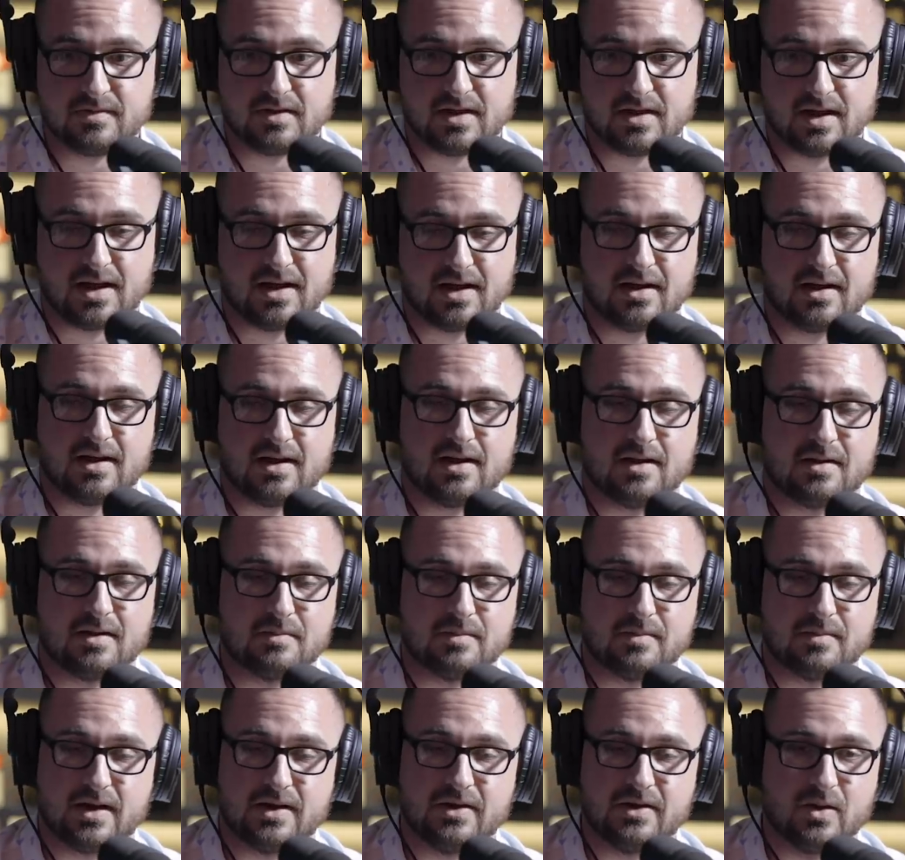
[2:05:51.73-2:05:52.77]
and
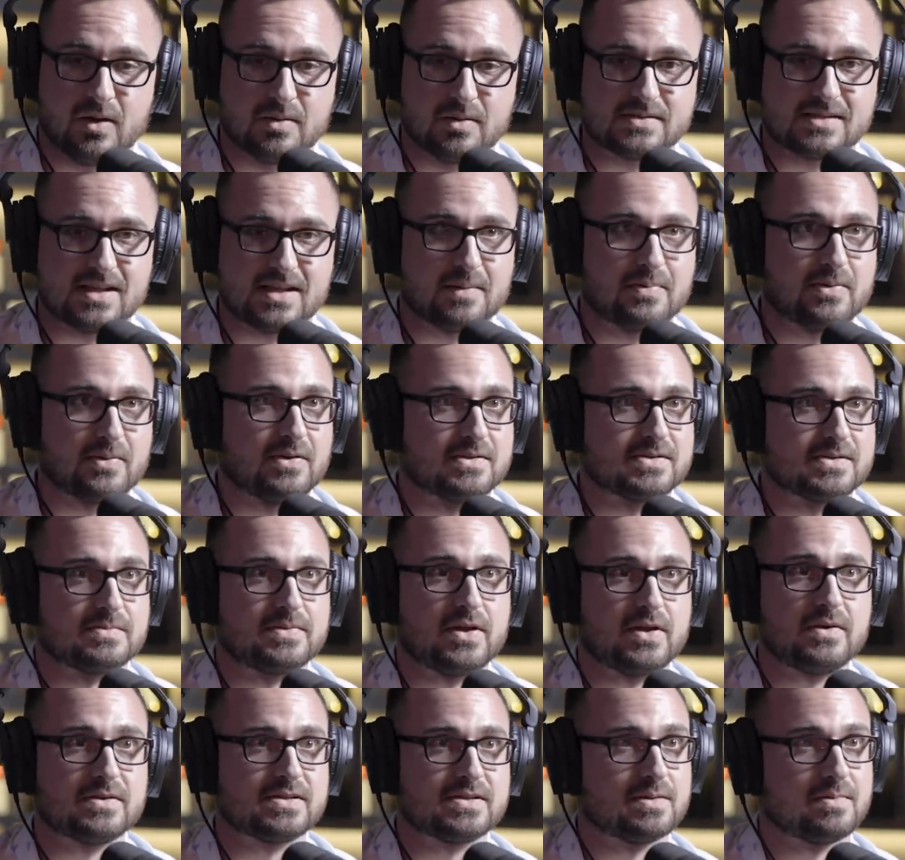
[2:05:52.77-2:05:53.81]
I, I know I'm stepping on
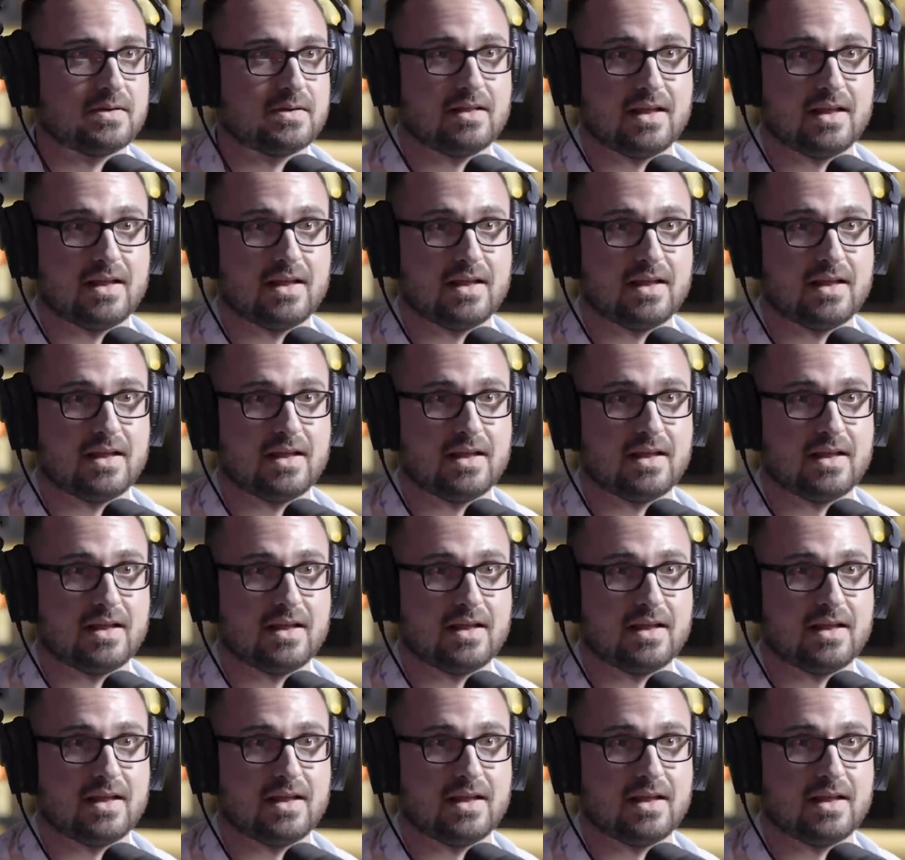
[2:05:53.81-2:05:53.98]
some toes here,